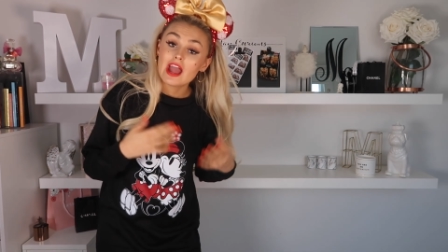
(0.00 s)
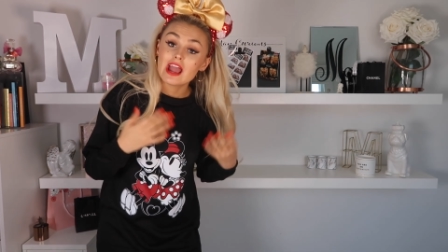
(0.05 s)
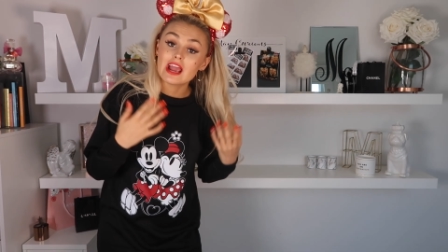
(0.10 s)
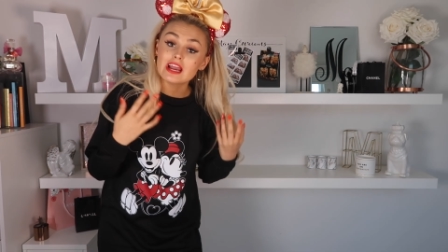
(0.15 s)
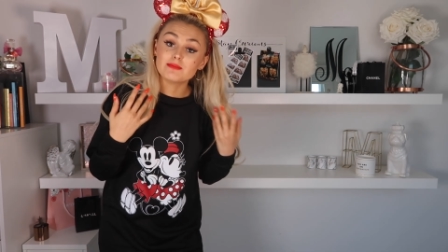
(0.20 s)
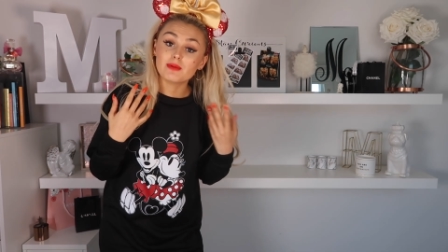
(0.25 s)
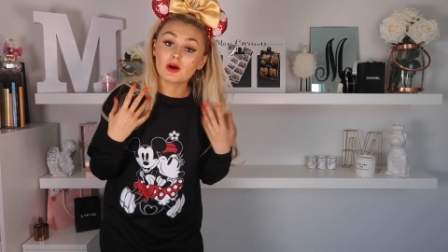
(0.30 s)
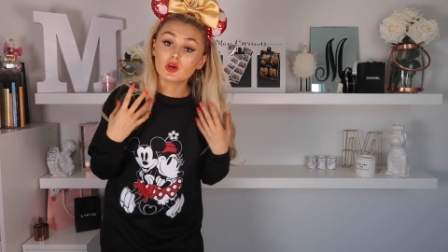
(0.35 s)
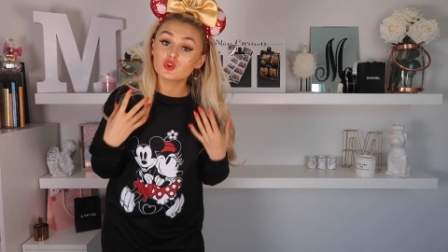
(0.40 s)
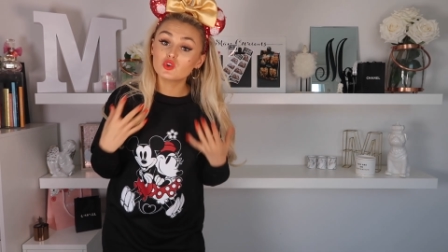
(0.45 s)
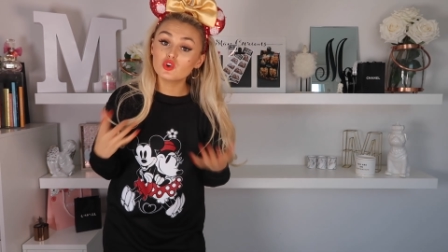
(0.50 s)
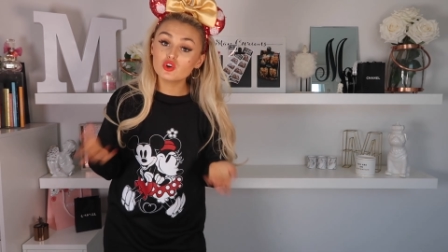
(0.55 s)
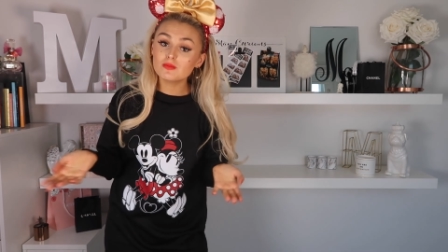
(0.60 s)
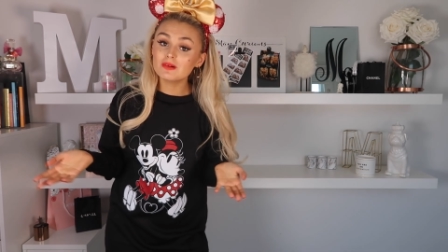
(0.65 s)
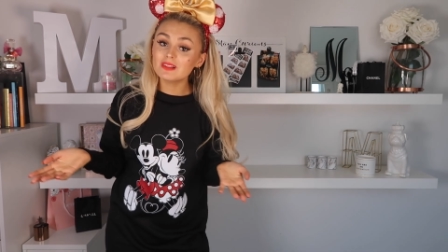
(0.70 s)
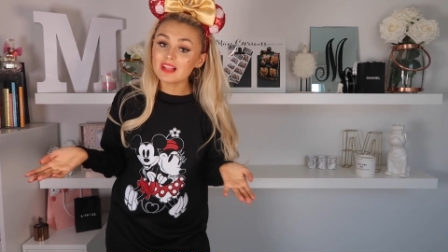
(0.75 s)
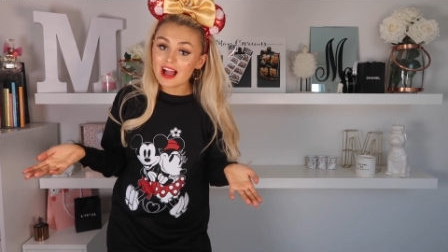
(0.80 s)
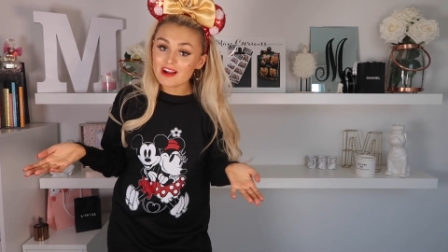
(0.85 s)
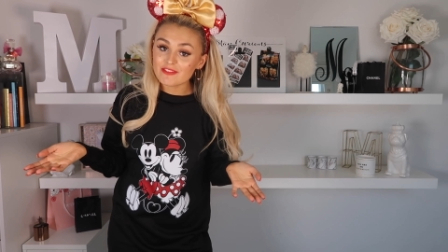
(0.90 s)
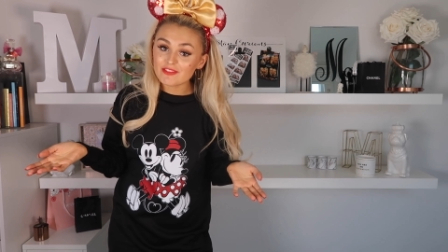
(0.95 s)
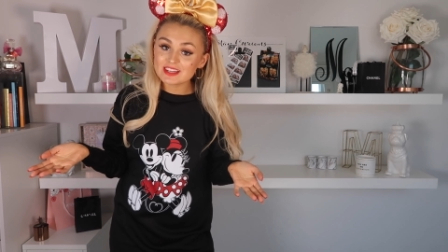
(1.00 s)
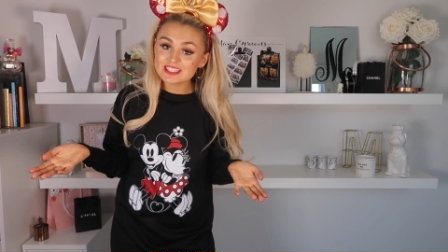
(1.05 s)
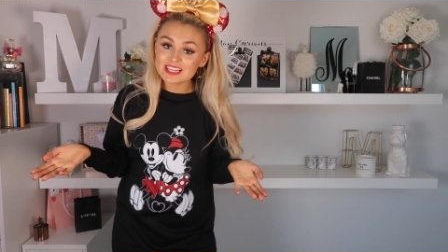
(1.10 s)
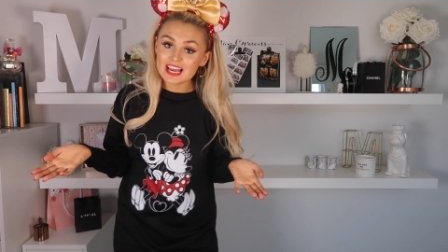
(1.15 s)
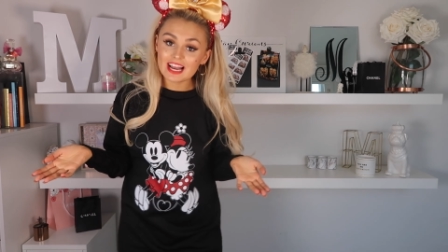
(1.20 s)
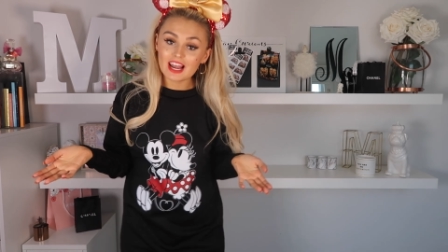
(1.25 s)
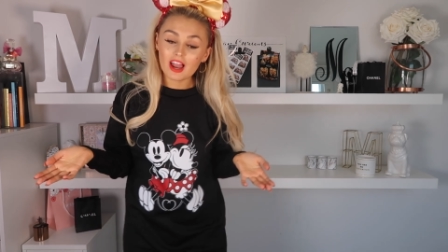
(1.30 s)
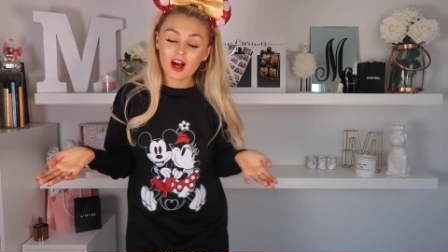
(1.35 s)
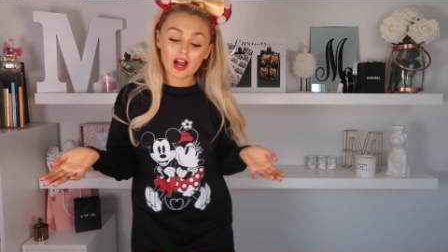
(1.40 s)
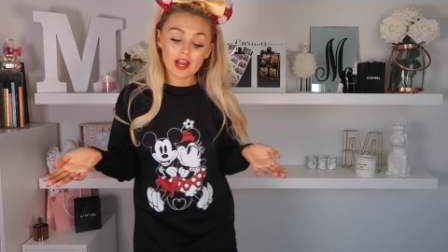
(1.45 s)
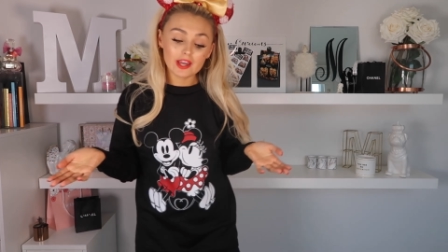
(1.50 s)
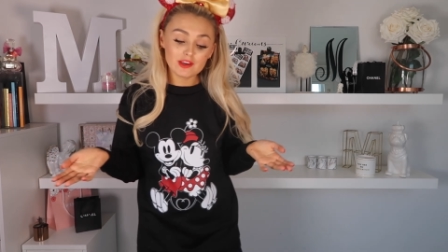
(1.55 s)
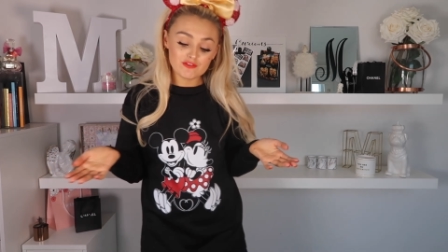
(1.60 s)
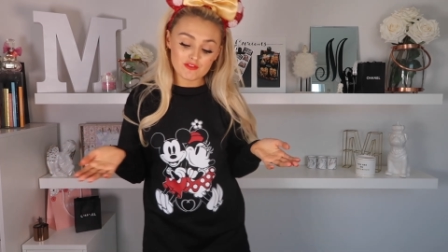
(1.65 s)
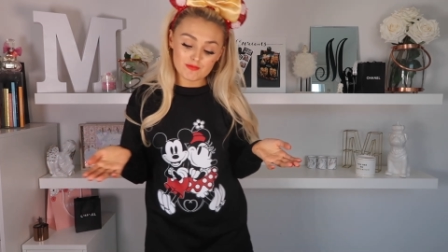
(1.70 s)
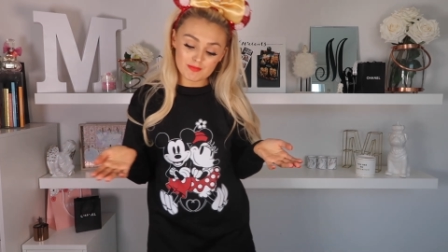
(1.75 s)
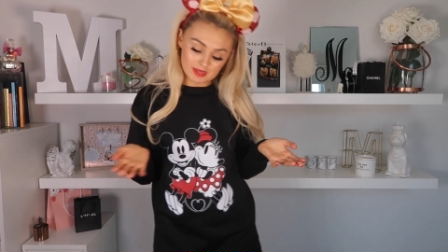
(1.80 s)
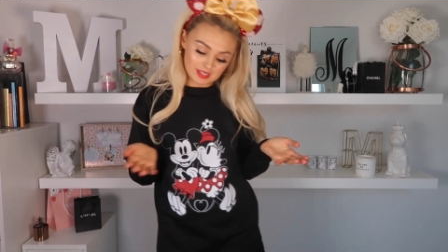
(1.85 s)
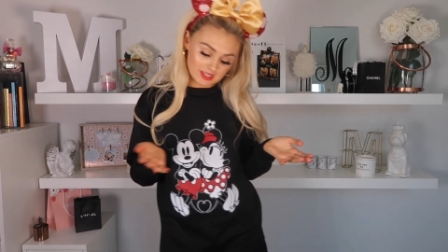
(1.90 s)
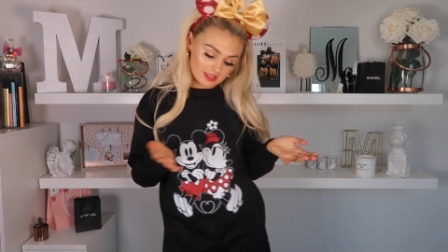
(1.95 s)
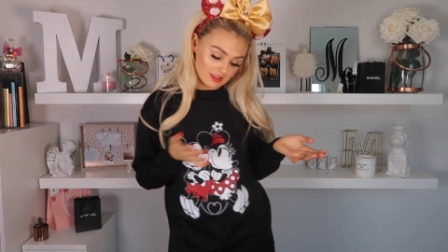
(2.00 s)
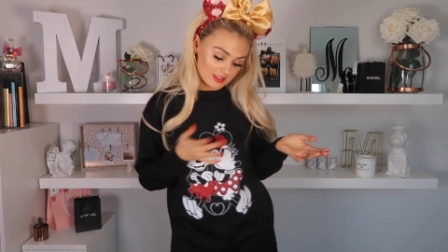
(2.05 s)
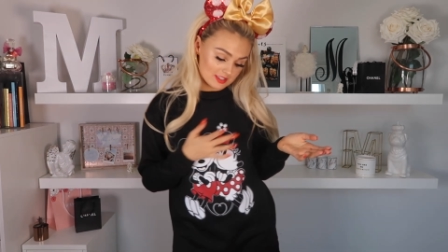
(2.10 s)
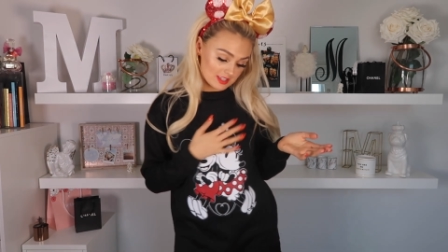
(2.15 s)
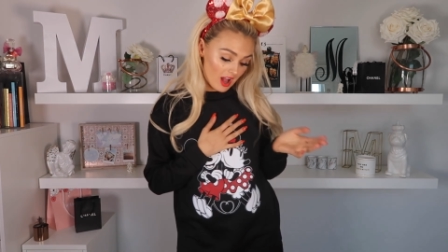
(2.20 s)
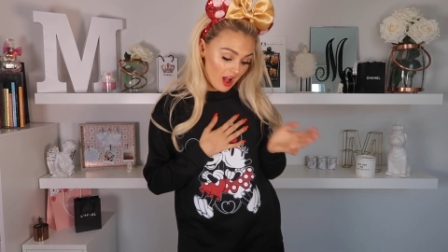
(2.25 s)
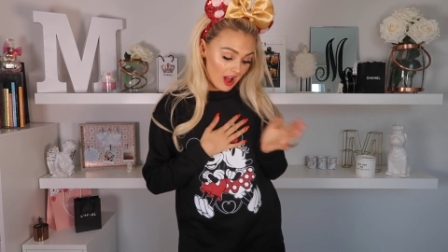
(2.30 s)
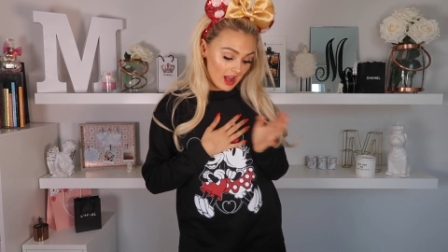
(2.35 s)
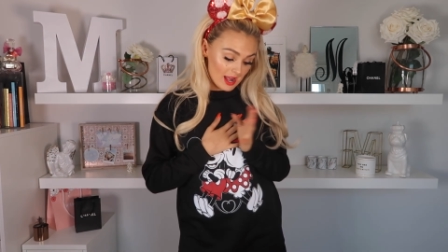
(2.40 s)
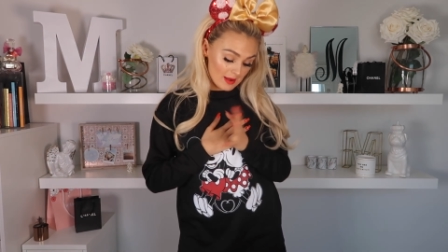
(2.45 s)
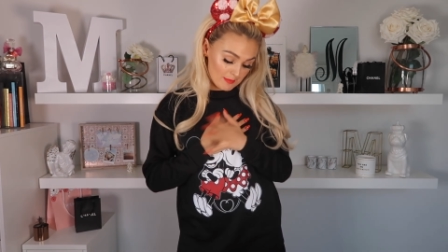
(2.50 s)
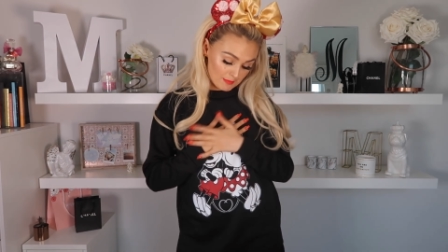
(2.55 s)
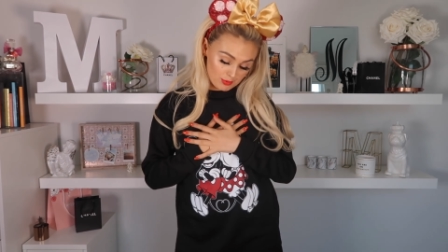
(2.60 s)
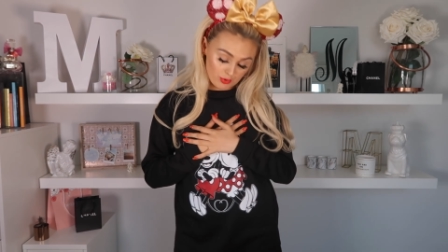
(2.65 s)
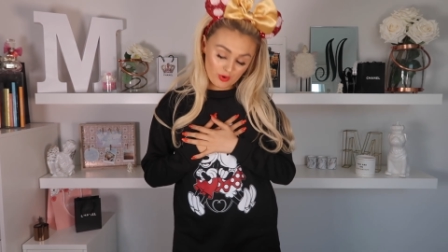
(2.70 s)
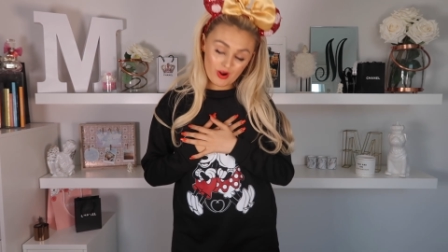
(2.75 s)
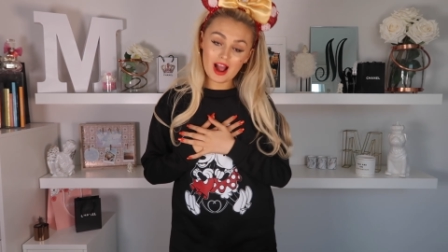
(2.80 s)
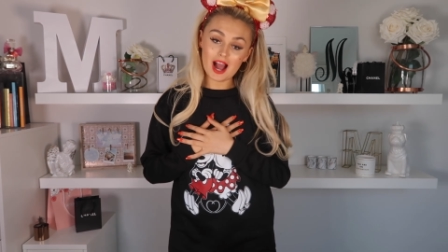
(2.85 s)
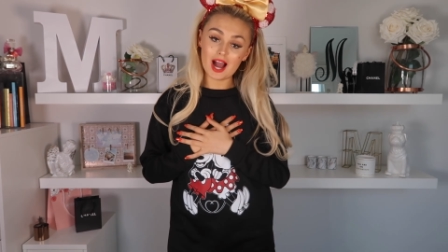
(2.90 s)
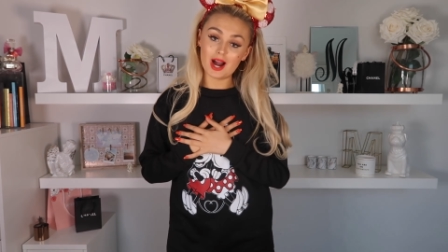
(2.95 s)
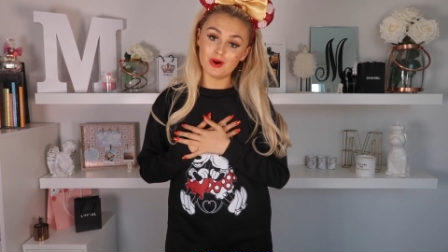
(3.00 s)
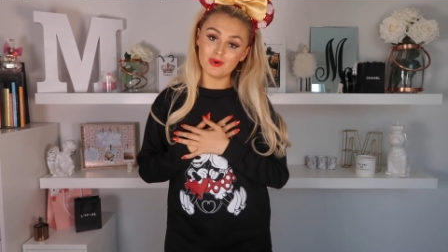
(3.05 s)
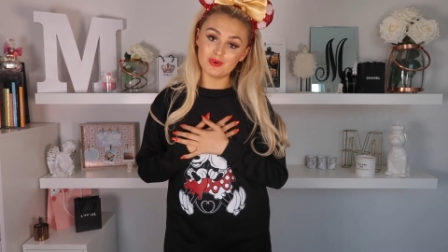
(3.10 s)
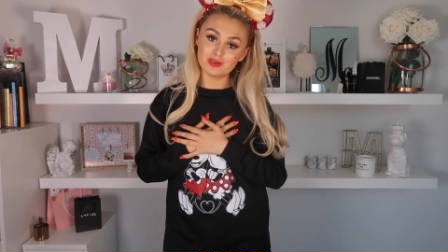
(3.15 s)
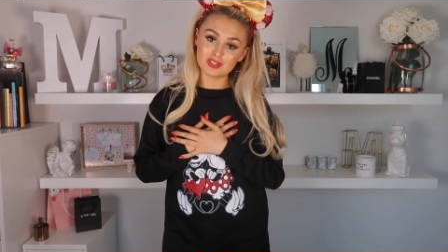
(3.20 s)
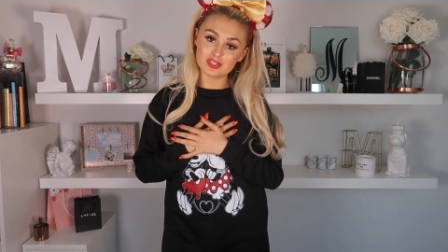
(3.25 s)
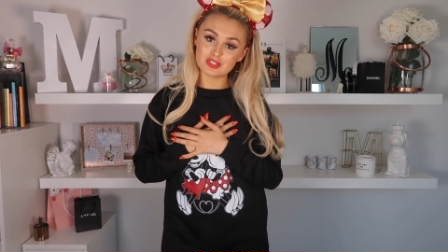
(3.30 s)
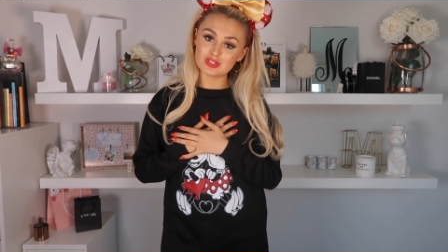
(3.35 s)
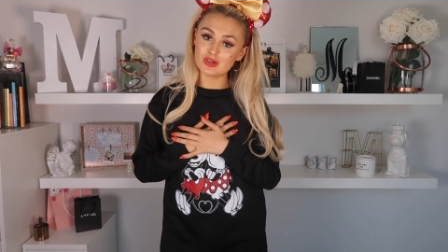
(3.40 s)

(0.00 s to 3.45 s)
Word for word: in my normal everyday life because I am proud